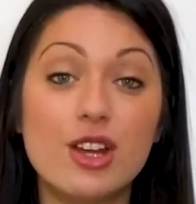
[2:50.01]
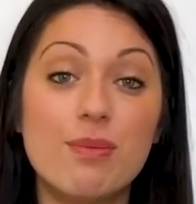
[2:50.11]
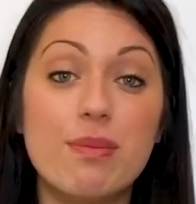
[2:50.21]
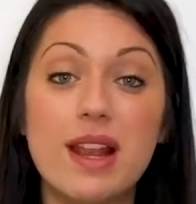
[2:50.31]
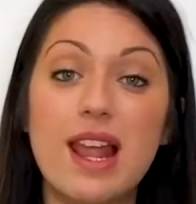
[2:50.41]

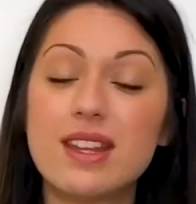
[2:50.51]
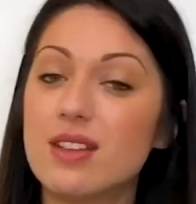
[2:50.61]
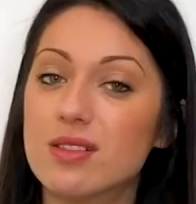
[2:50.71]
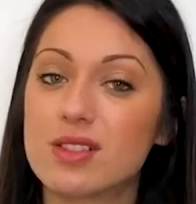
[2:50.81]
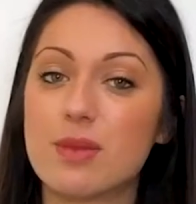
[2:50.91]

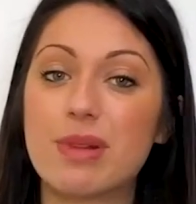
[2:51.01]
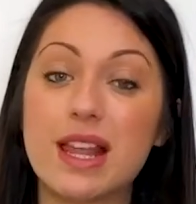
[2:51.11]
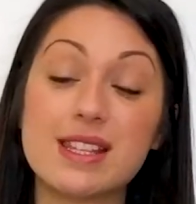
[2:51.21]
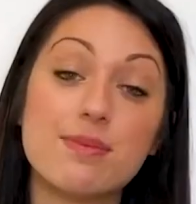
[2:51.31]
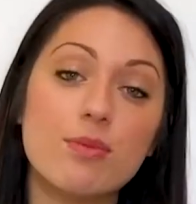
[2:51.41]
Millennials
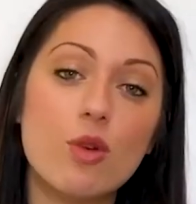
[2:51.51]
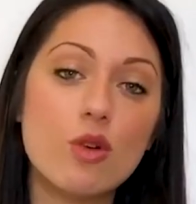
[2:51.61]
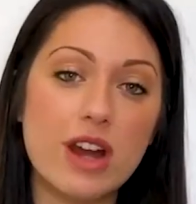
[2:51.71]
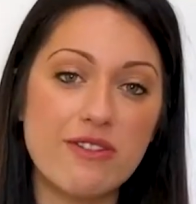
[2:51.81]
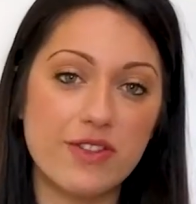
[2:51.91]
place
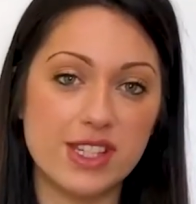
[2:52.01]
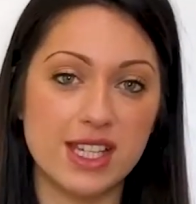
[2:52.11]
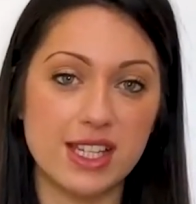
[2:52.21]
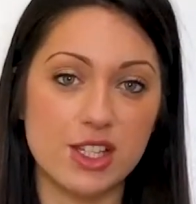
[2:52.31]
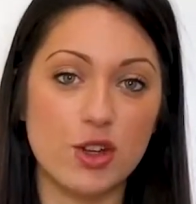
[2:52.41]
more
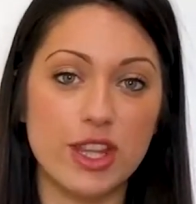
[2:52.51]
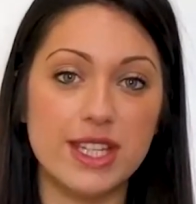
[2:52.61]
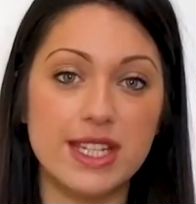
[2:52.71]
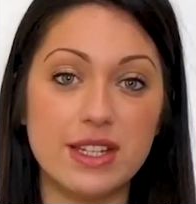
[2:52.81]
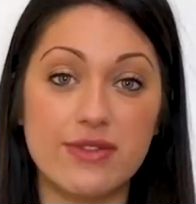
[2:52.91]
emphasis on the
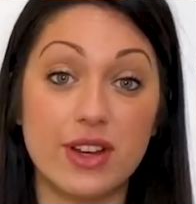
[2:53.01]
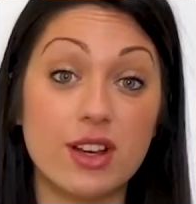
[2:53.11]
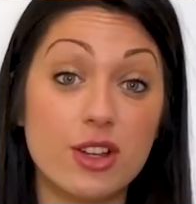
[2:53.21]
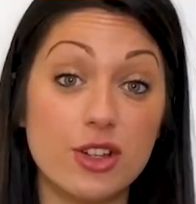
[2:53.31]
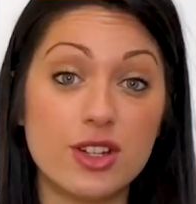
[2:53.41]
need for
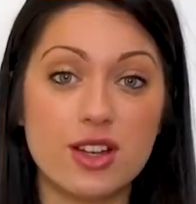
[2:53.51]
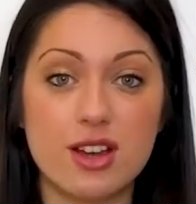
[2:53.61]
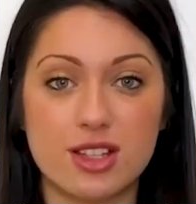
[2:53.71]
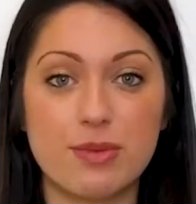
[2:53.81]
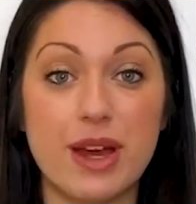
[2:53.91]
good
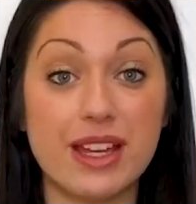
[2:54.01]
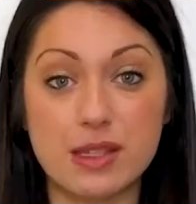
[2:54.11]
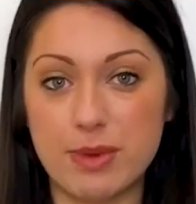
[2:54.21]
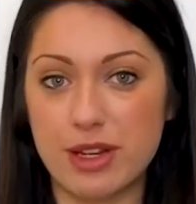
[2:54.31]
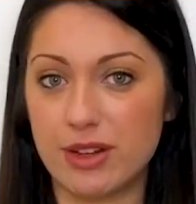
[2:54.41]
customer
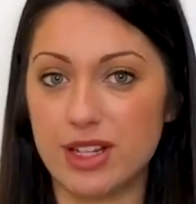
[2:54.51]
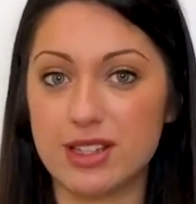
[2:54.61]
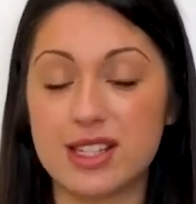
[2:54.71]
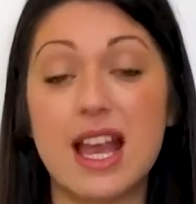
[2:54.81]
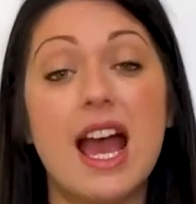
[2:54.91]

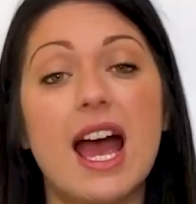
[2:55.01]
experience